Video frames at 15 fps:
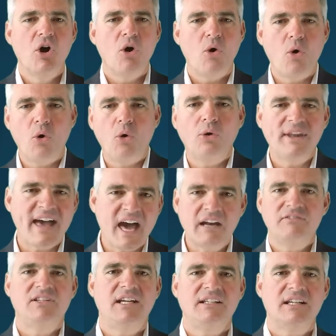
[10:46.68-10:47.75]
old,
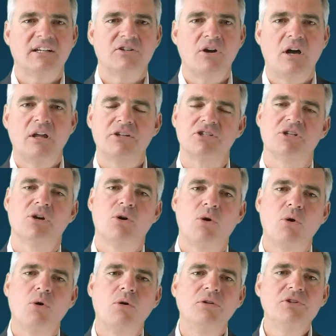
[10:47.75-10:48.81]
out-of-date technology
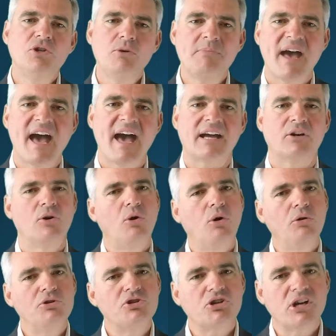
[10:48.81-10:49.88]
hold you back and
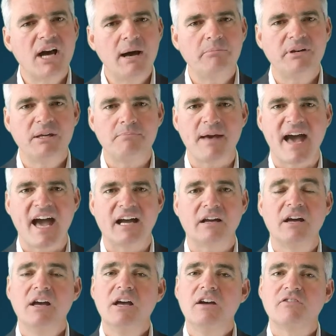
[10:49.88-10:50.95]
hold your company back
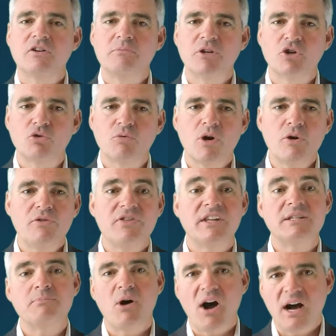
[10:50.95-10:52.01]
from the growth
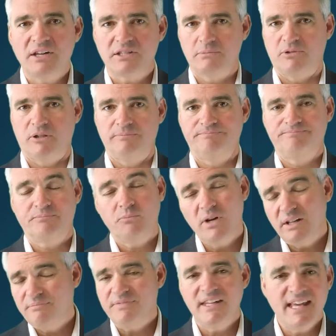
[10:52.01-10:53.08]
that's possible?
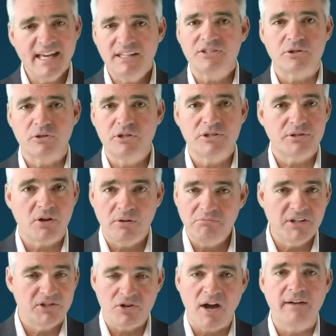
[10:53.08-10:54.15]
Well, the answer
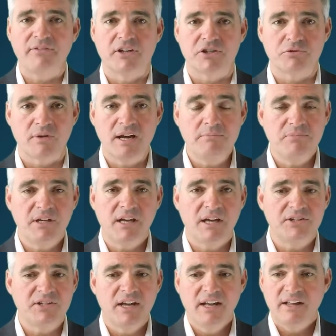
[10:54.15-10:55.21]
is obvious, right?
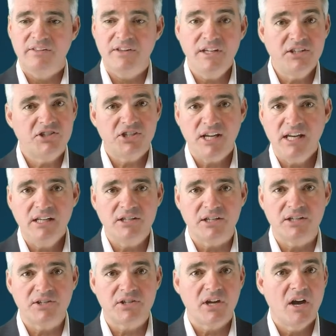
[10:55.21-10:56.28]
Because these
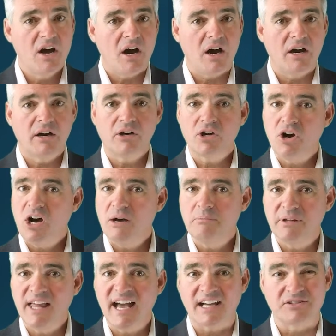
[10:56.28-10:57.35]
changes are
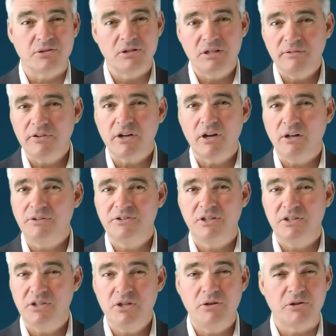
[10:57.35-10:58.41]
complex, they're difficult to
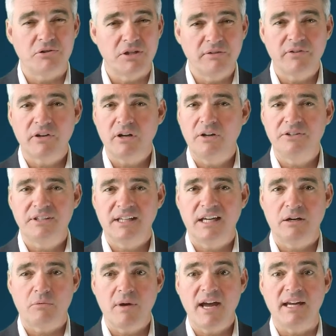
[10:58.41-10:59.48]
do, they're difficult to
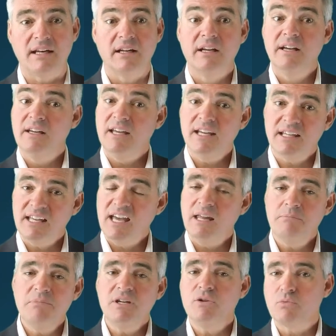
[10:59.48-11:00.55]
get right. It
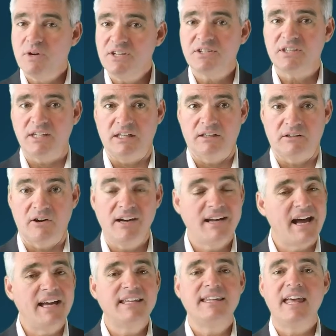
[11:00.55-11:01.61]
can be risky, all right?
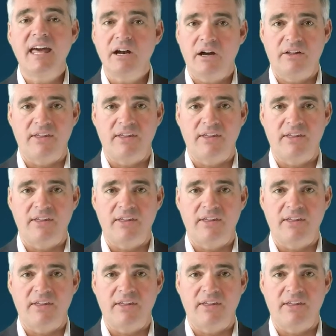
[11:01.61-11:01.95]
I get all